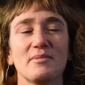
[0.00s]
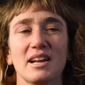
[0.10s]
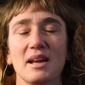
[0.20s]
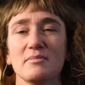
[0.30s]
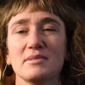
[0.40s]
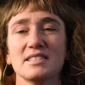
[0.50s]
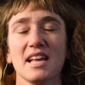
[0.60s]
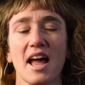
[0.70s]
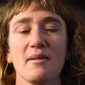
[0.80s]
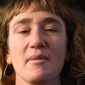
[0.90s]
My name is
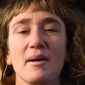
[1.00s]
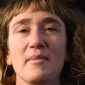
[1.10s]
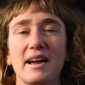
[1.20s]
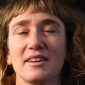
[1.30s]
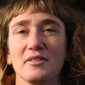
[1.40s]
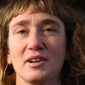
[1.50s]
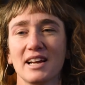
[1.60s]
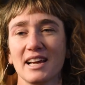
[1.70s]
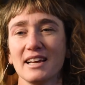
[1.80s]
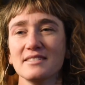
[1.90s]
Emma
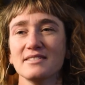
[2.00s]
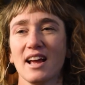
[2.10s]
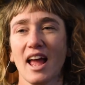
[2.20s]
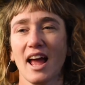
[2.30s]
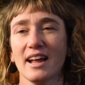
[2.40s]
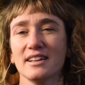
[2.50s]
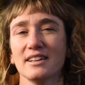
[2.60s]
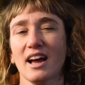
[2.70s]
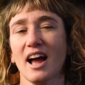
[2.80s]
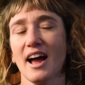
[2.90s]
Macchiarini,
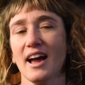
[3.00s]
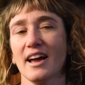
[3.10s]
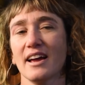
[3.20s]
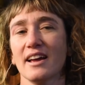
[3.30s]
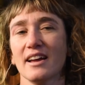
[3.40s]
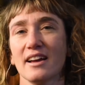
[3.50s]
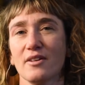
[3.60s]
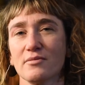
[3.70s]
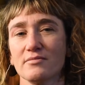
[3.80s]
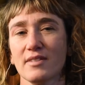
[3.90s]
and I
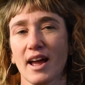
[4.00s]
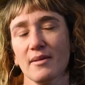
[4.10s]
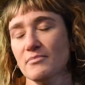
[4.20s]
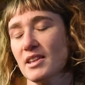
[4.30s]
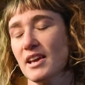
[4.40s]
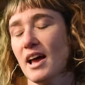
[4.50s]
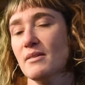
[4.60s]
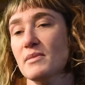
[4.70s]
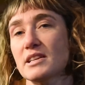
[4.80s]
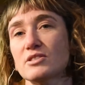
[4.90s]
am the
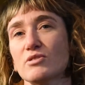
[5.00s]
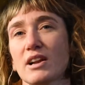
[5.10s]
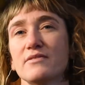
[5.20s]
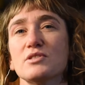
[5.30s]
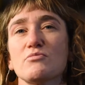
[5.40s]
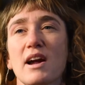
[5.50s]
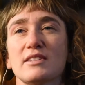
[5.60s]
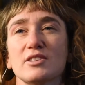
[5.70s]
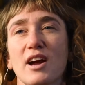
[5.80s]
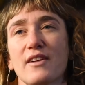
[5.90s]
administrative
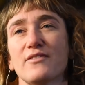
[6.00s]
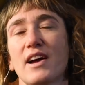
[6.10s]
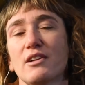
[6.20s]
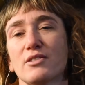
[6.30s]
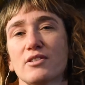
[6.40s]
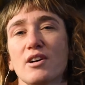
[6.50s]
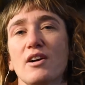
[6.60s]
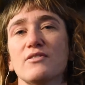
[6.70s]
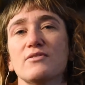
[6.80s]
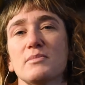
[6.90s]
director and founder of